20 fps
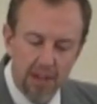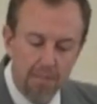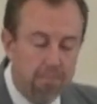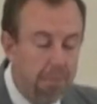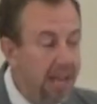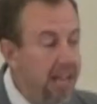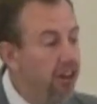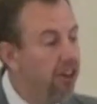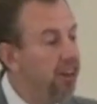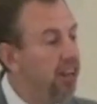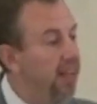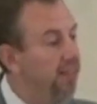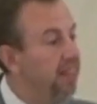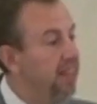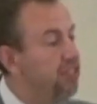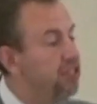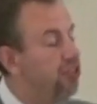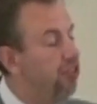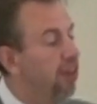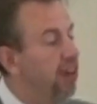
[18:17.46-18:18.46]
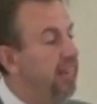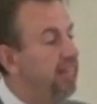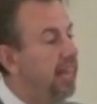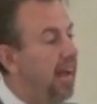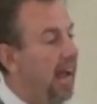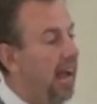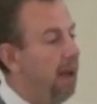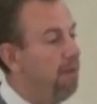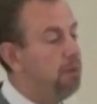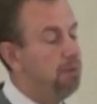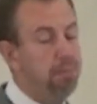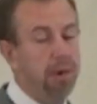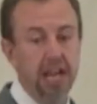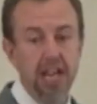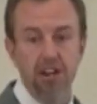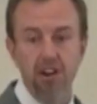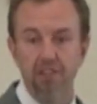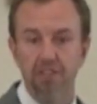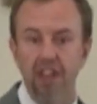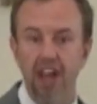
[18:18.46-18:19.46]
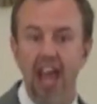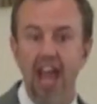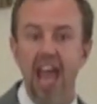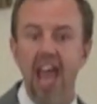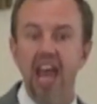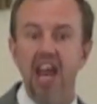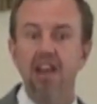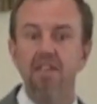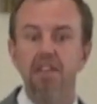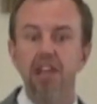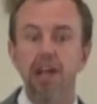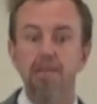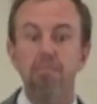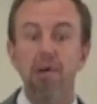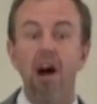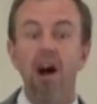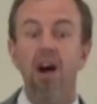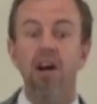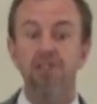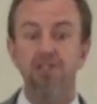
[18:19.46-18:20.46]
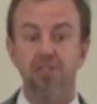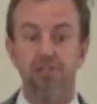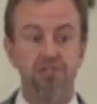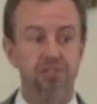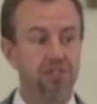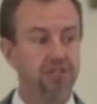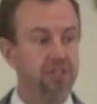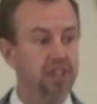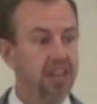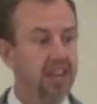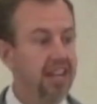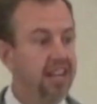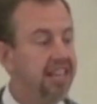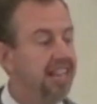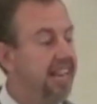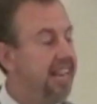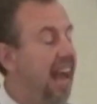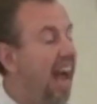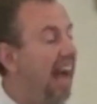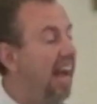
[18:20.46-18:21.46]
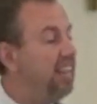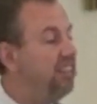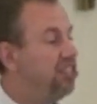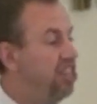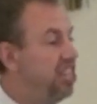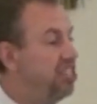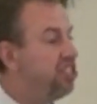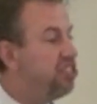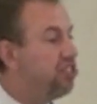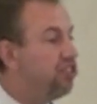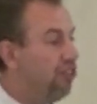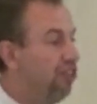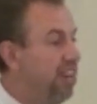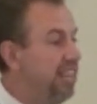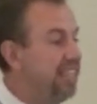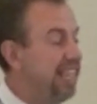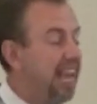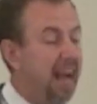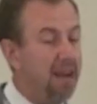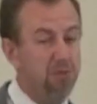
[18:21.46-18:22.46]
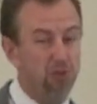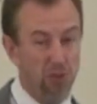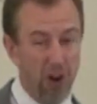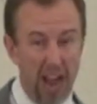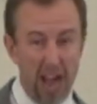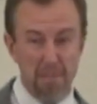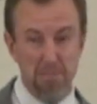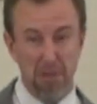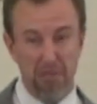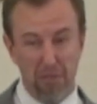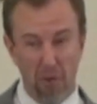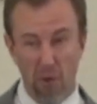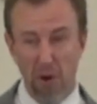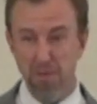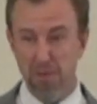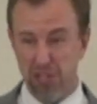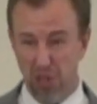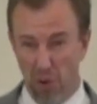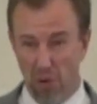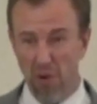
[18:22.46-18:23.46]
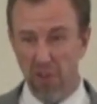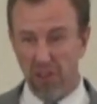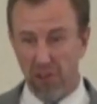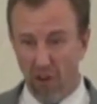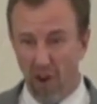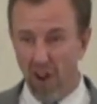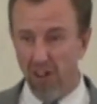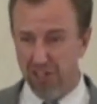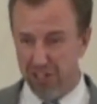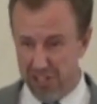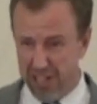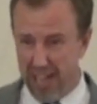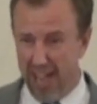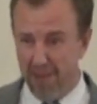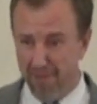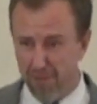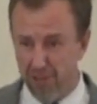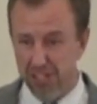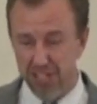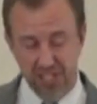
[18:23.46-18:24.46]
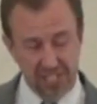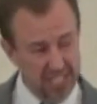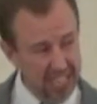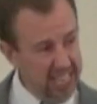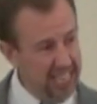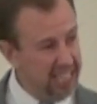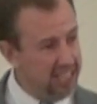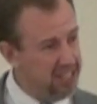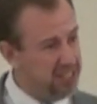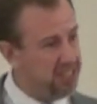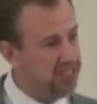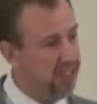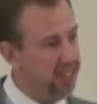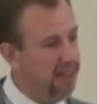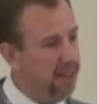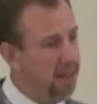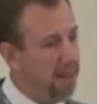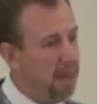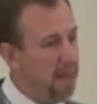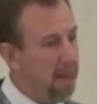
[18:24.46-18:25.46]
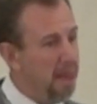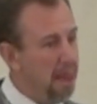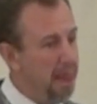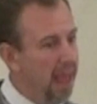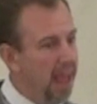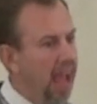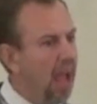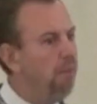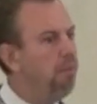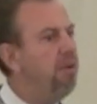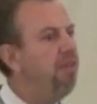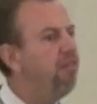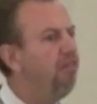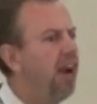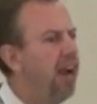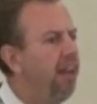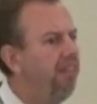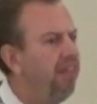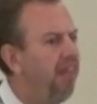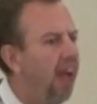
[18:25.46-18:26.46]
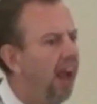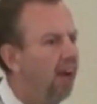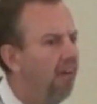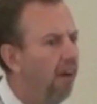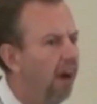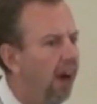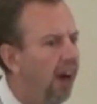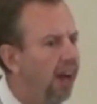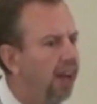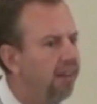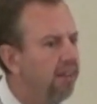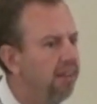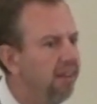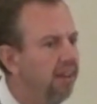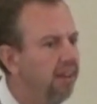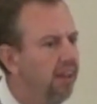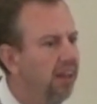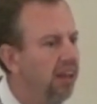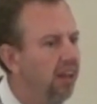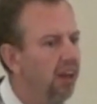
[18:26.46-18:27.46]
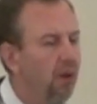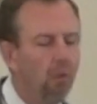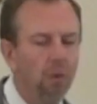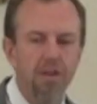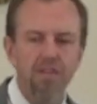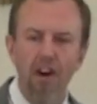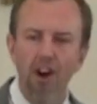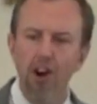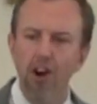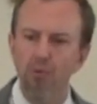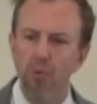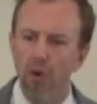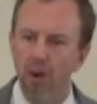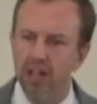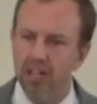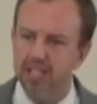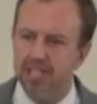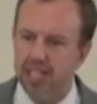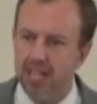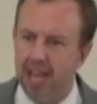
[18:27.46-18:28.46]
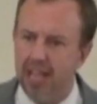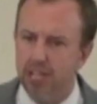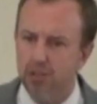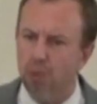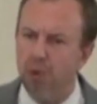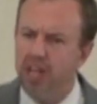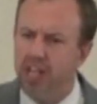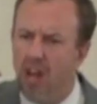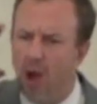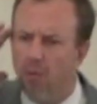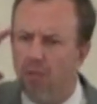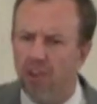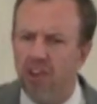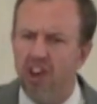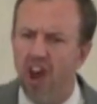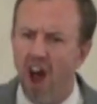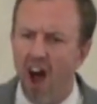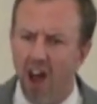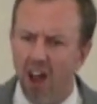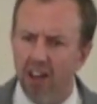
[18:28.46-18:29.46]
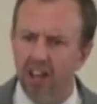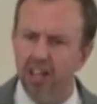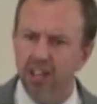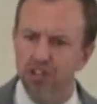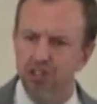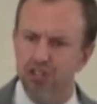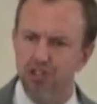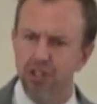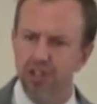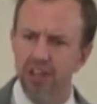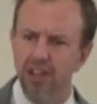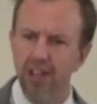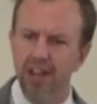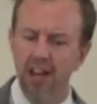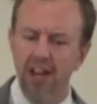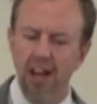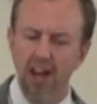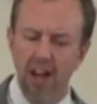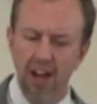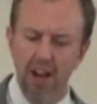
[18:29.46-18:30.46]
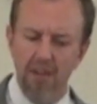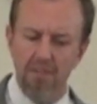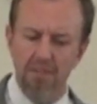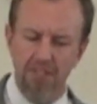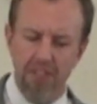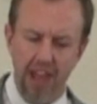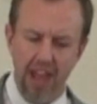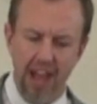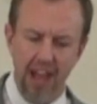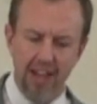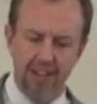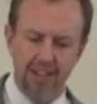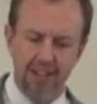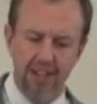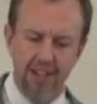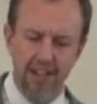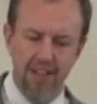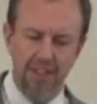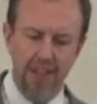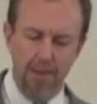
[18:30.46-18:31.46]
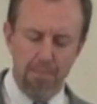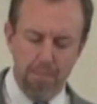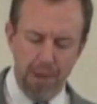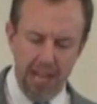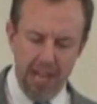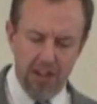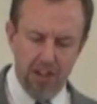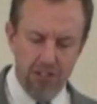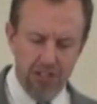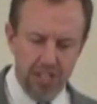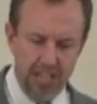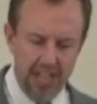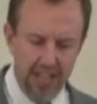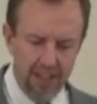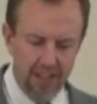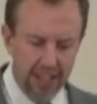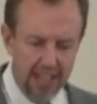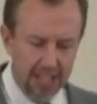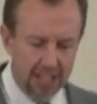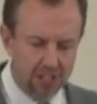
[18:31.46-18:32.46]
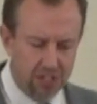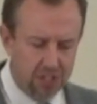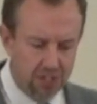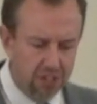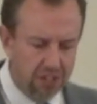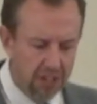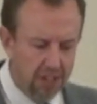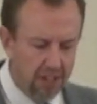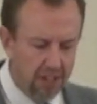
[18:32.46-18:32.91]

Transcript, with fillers: Peter did this three times. Peter, the head of the apostles, denied Jesus three times right before he was going to the cross to die for his sins. And we've read that, right? Amen. We've heard what it says. We know the knowledge of that, that Peter did this.